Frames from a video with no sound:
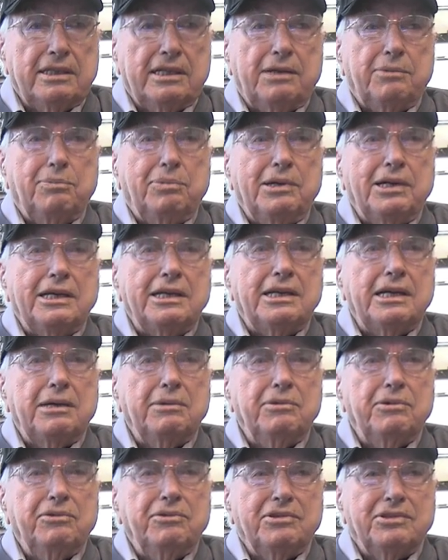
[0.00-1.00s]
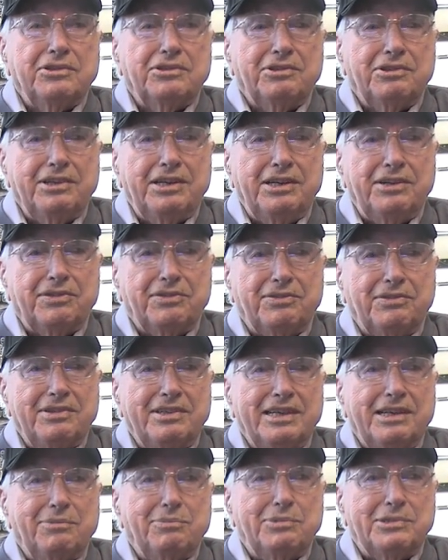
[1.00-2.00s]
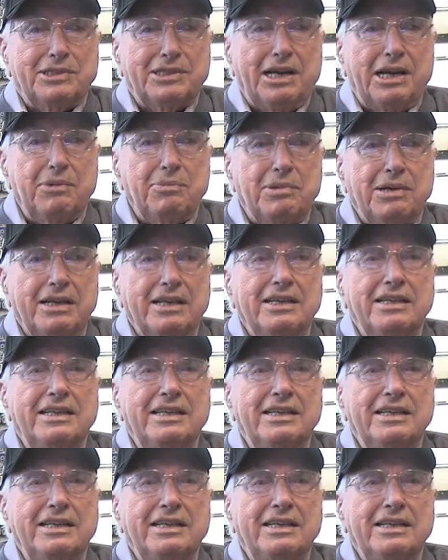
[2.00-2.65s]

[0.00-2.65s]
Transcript: that plane came over and shrieked right beside me.